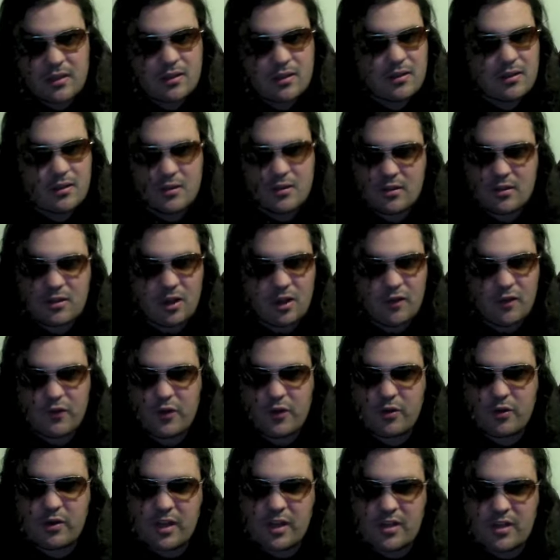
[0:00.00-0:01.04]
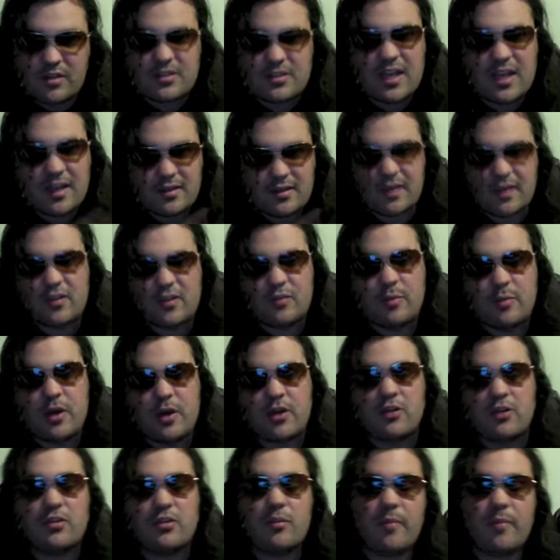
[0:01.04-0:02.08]
Kung Fury is 10 times better
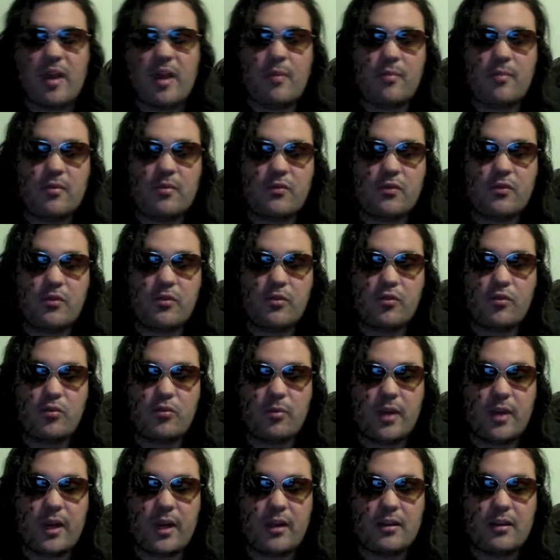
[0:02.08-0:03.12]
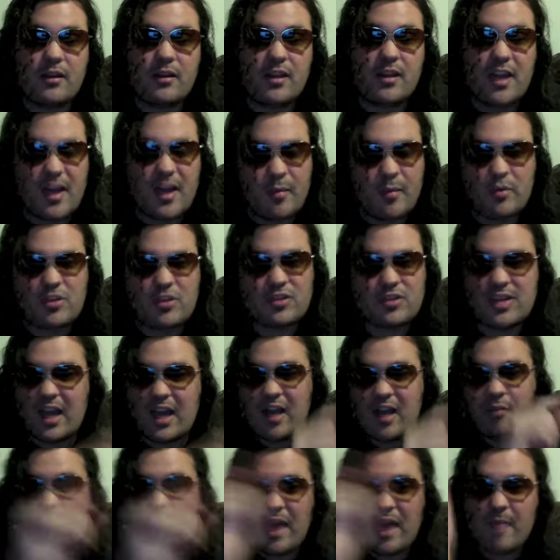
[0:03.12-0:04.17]
than Batman vs. Superman, in which the title
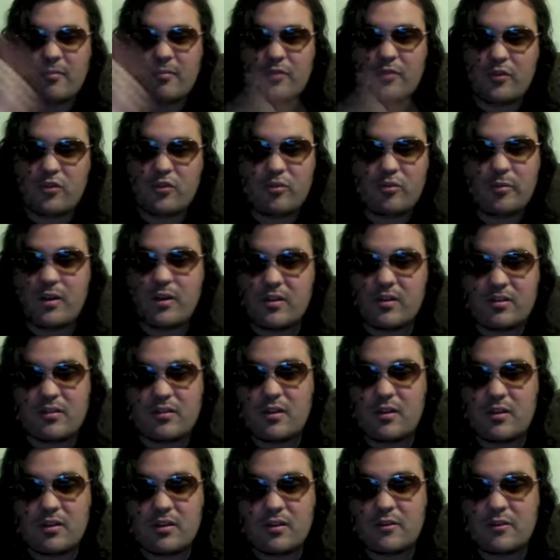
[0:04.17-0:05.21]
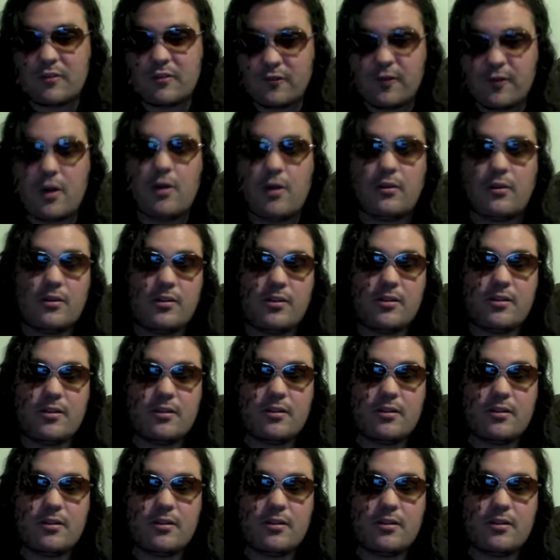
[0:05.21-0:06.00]
Batman vs. Superman is false.